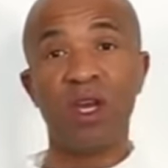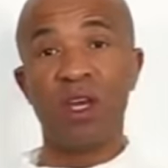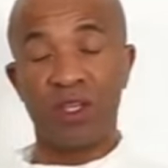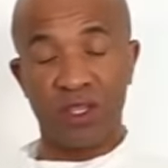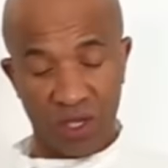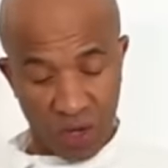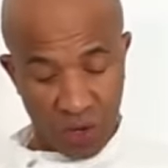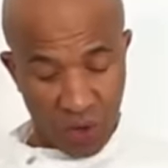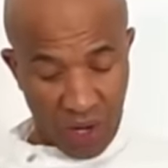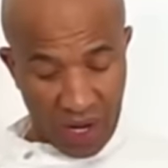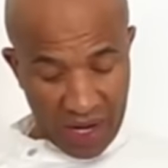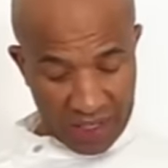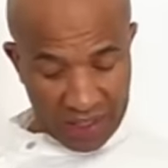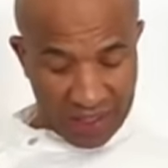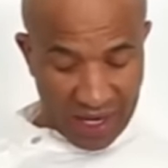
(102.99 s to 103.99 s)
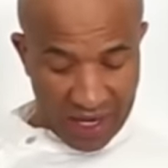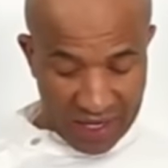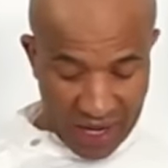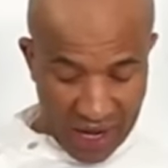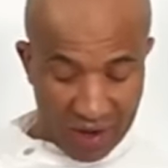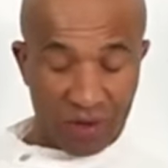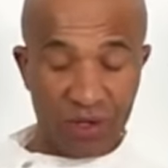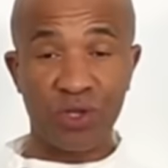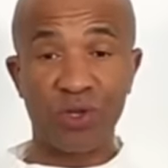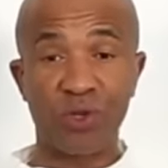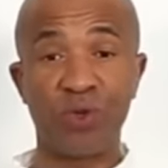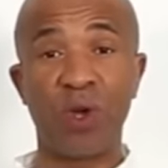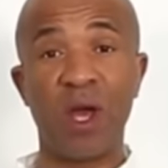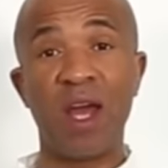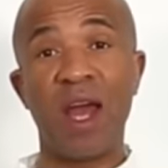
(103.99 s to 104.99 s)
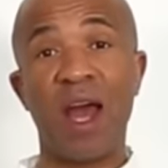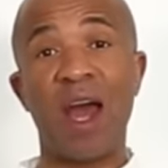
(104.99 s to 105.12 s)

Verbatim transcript: So let's get down to